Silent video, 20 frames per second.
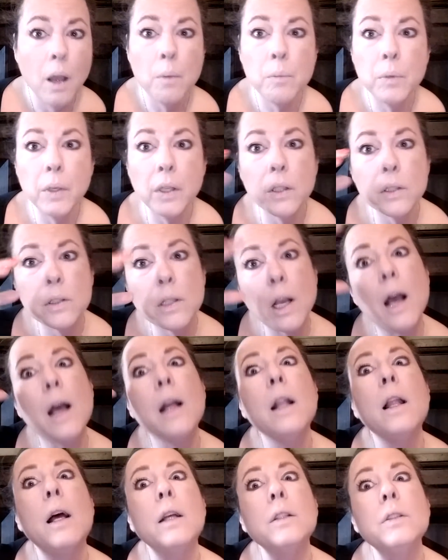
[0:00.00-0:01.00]
Because
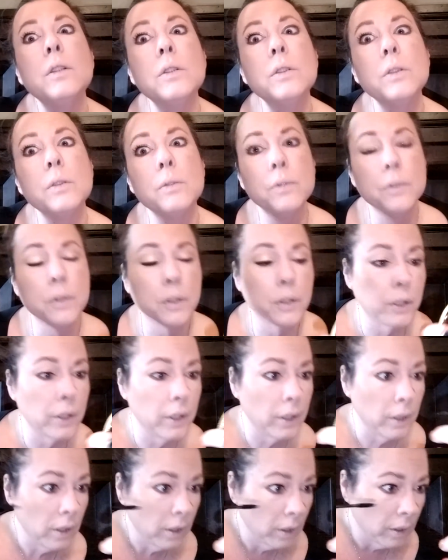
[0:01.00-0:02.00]
eyelashes are a
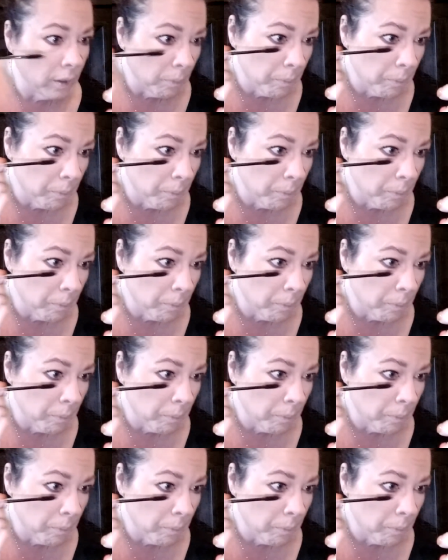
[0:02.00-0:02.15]
very